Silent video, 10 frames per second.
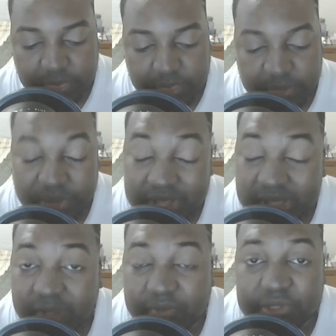But
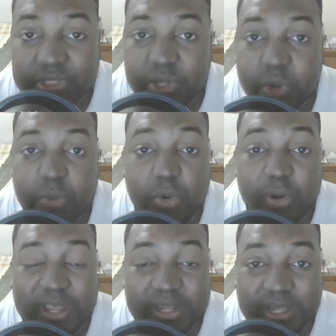yeah, if you just go more
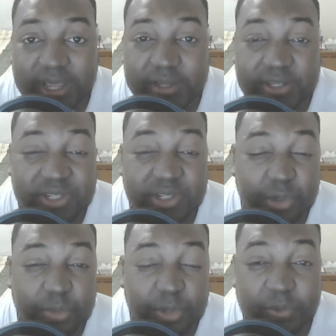inland, just a little
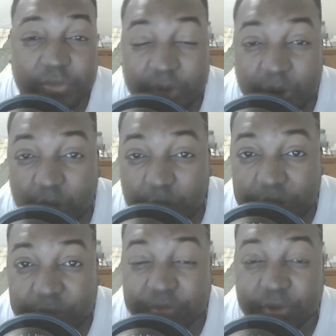bit far
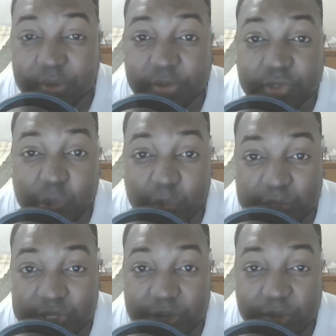away from the
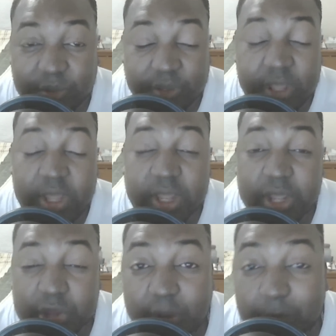tourist area,
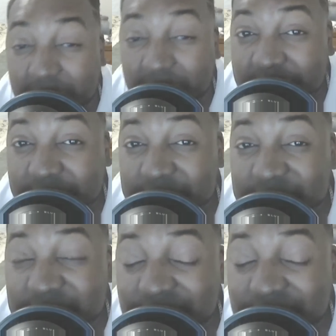your money
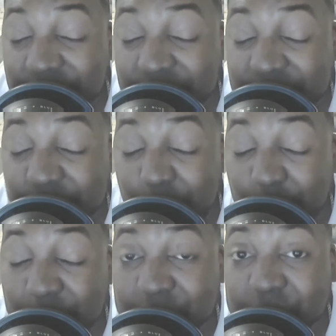is definitely going to